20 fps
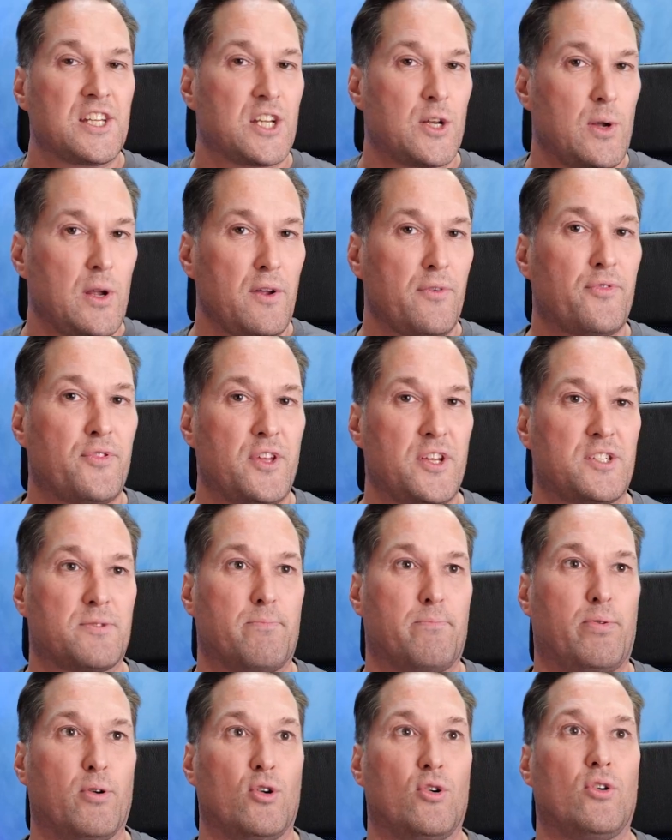So, if this
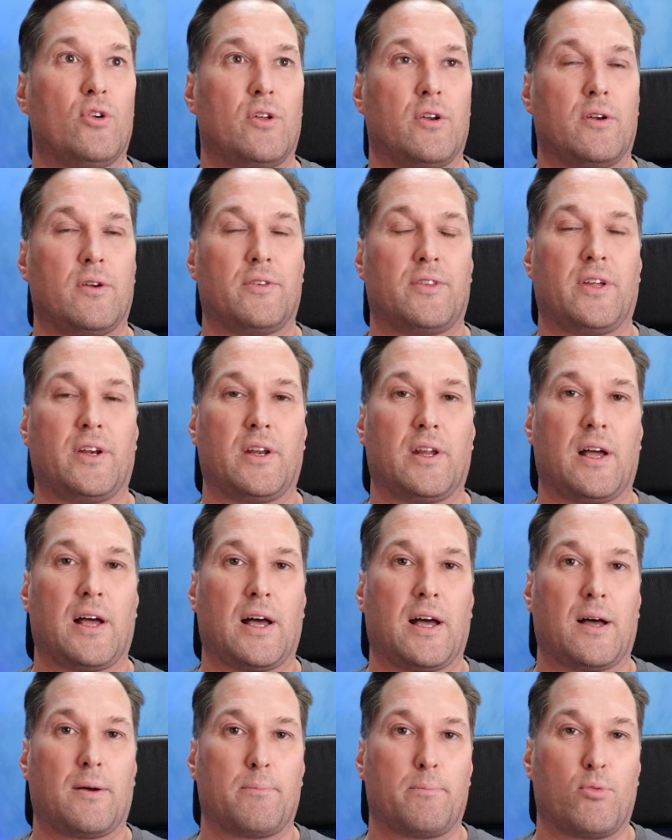burn that
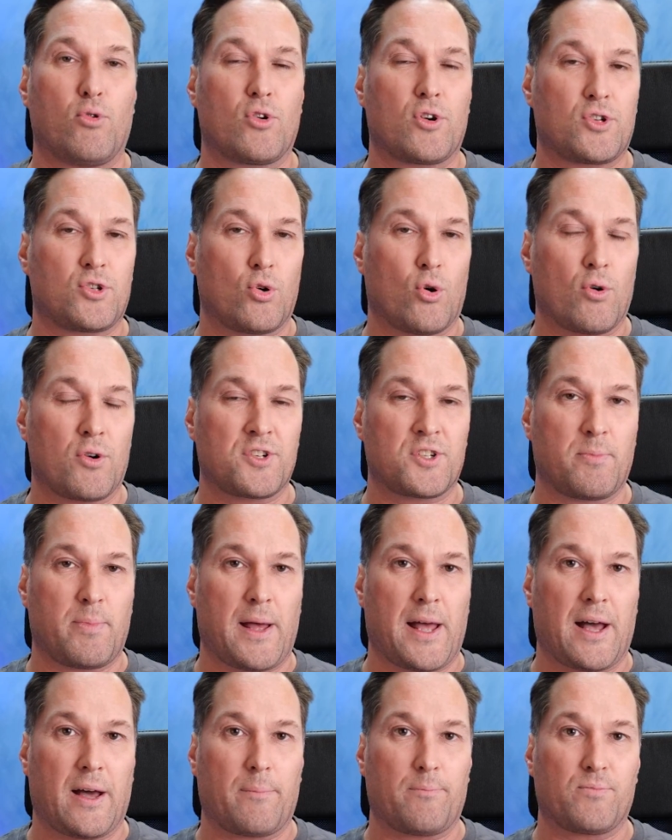uh, Book talks
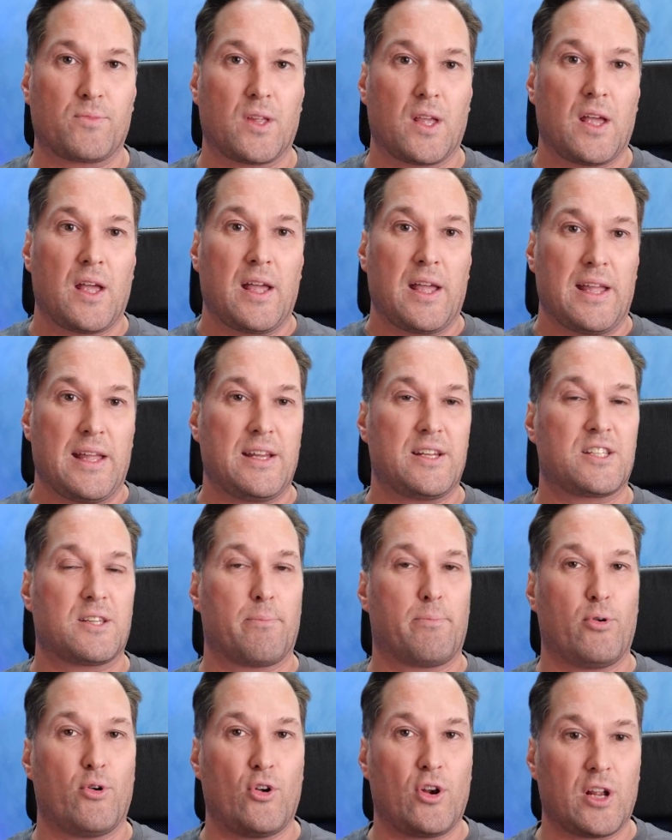about is
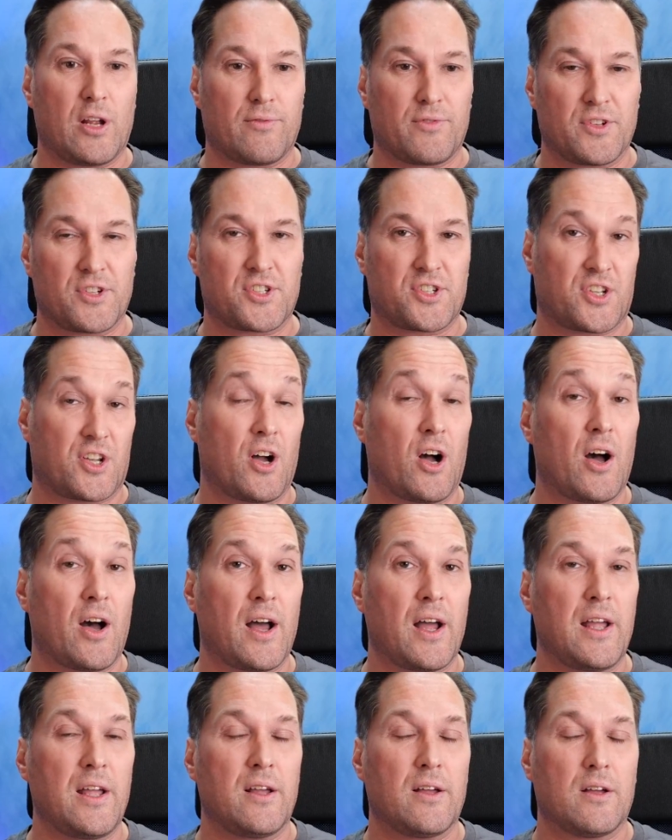the burning of the
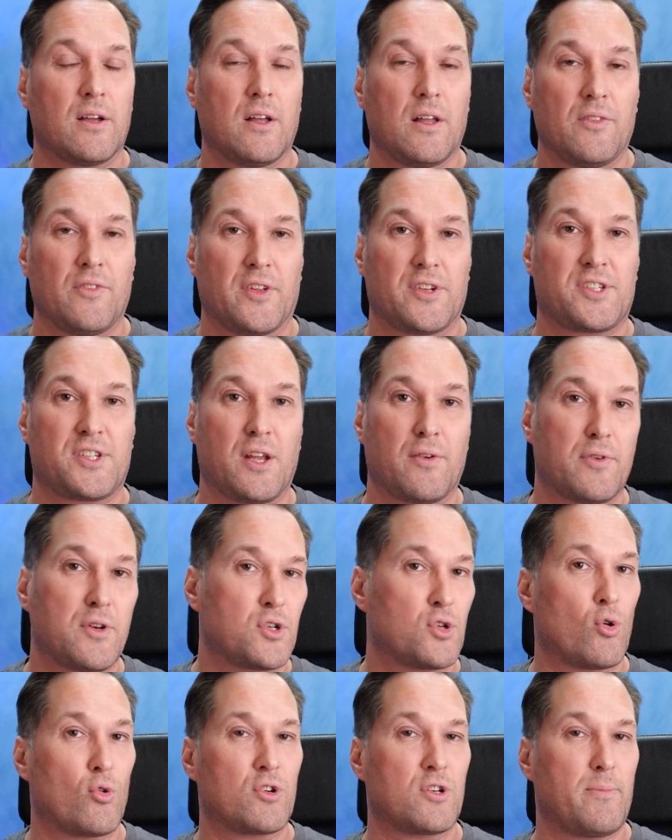sky that
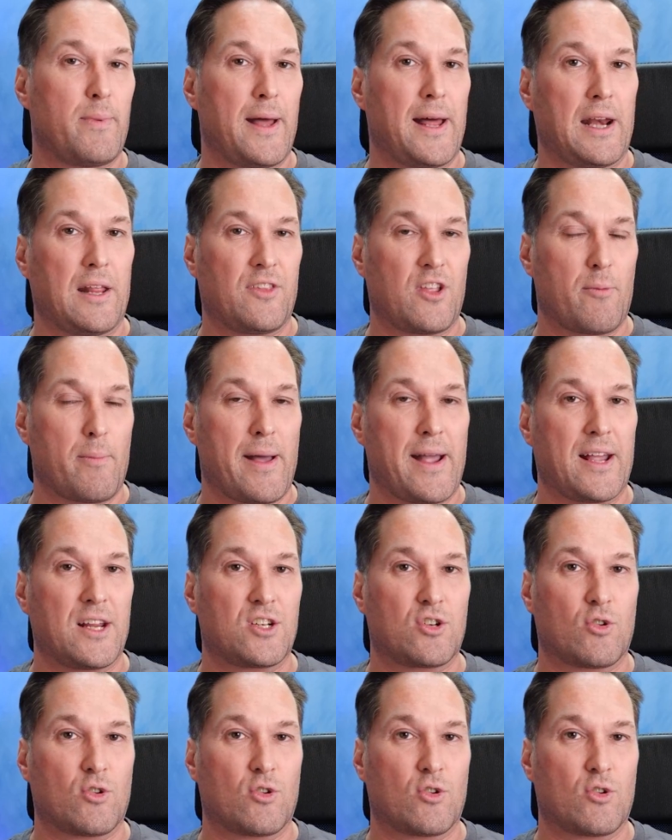Seven talked about in the Omega